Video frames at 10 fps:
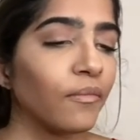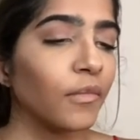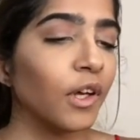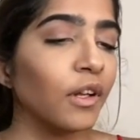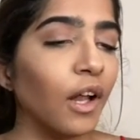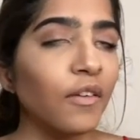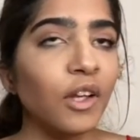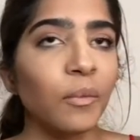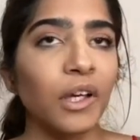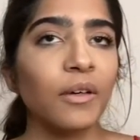A lot of these
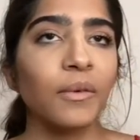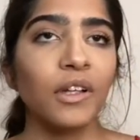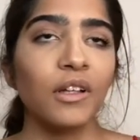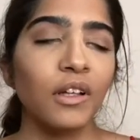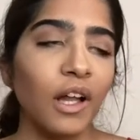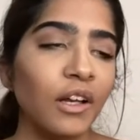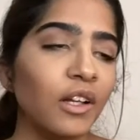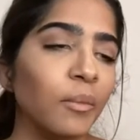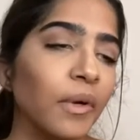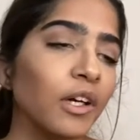makeup, a lot of
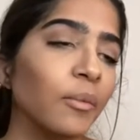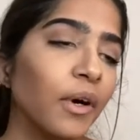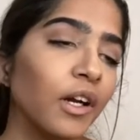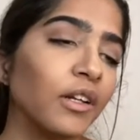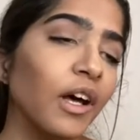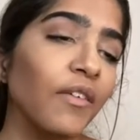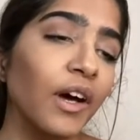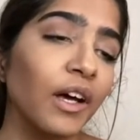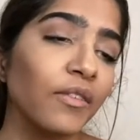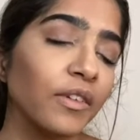these makeup products I've
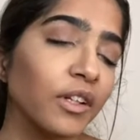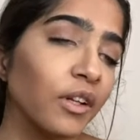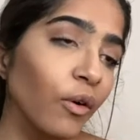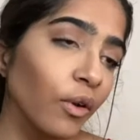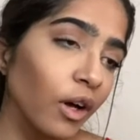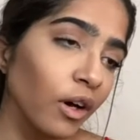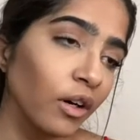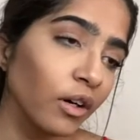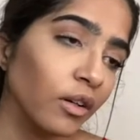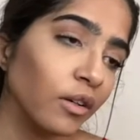had for so
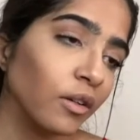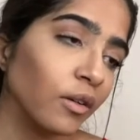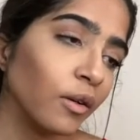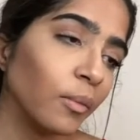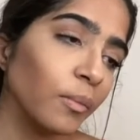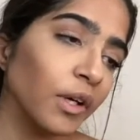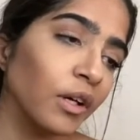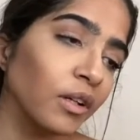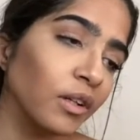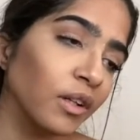long
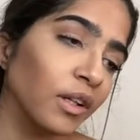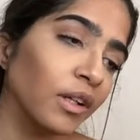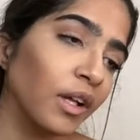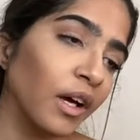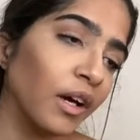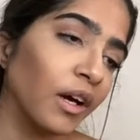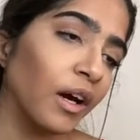because like